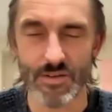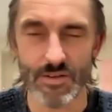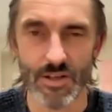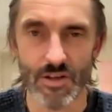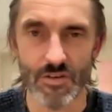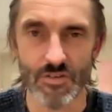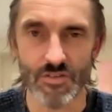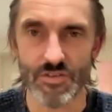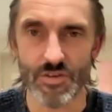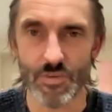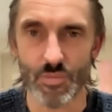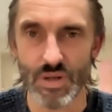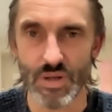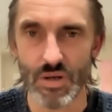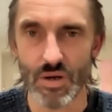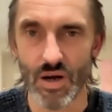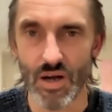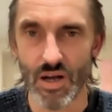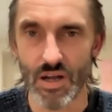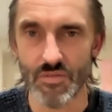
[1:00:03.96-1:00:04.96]
dose that we
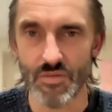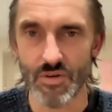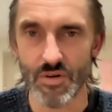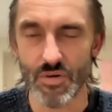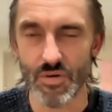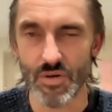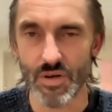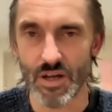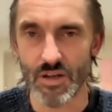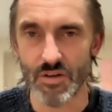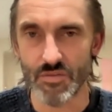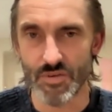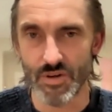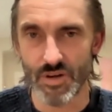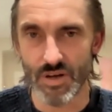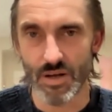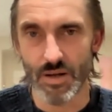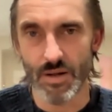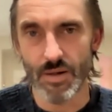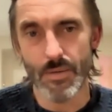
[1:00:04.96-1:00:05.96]
got
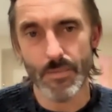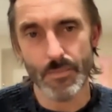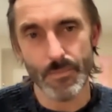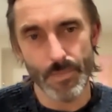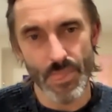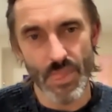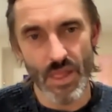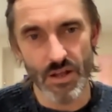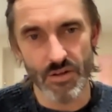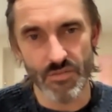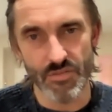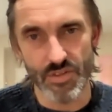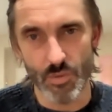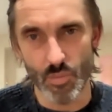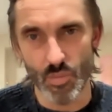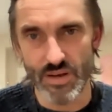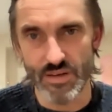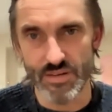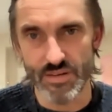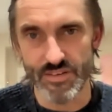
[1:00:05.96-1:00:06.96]
over the
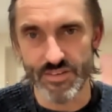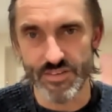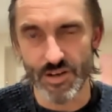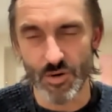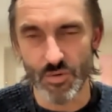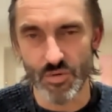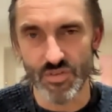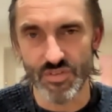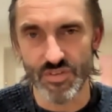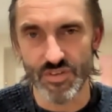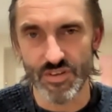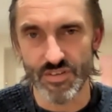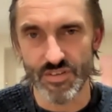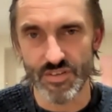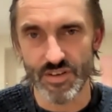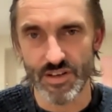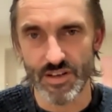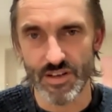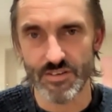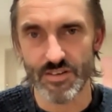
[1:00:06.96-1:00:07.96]
winter solstice
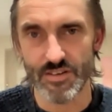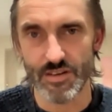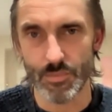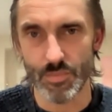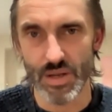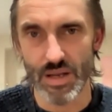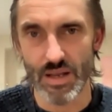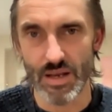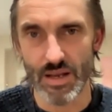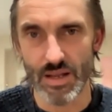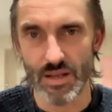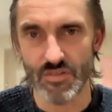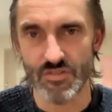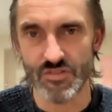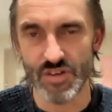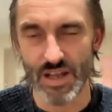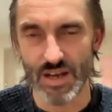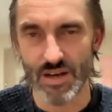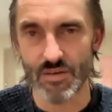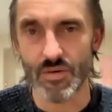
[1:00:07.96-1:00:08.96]
and into the beginning of
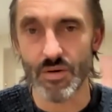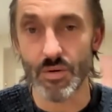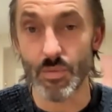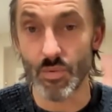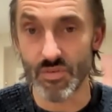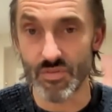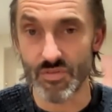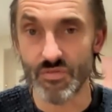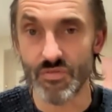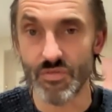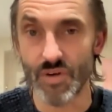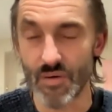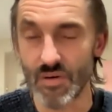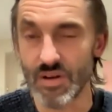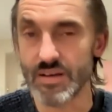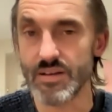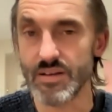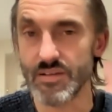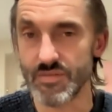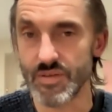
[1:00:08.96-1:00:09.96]
January was
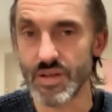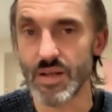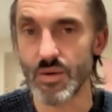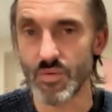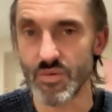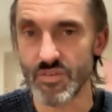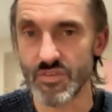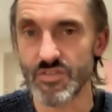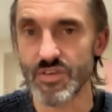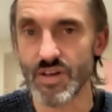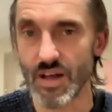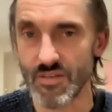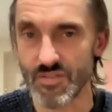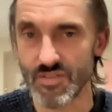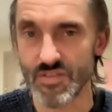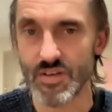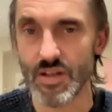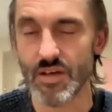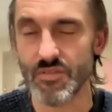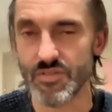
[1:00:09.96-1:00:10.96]
very difficult. It was tough
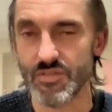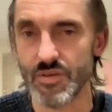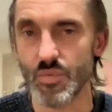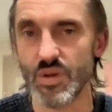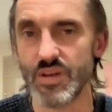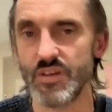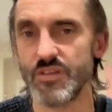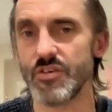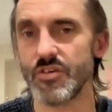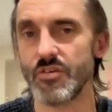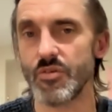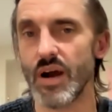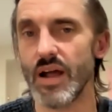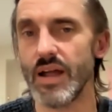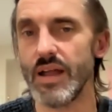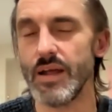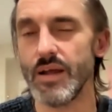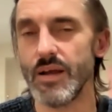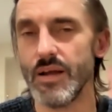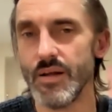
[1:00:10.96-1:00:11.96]
stuff to
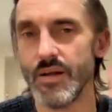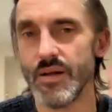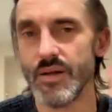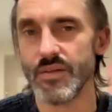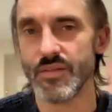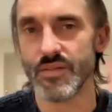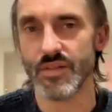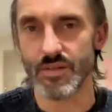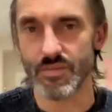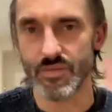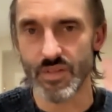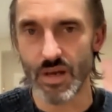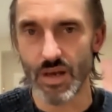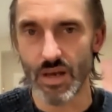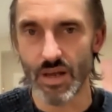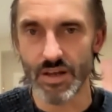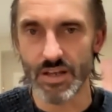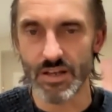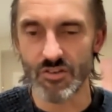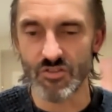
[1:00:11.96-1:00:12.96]
integrate. The
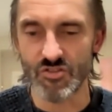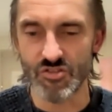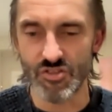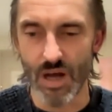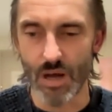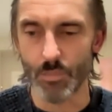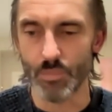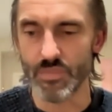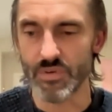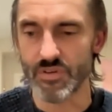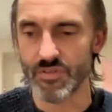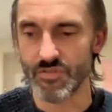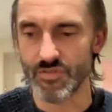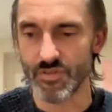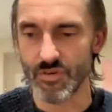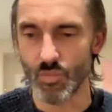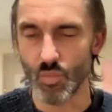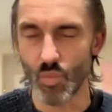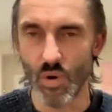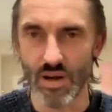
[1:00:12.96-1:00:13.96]
light jumped
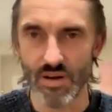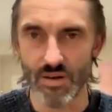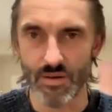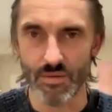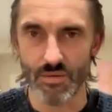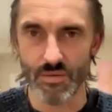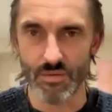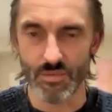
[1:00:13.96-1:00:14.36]
from one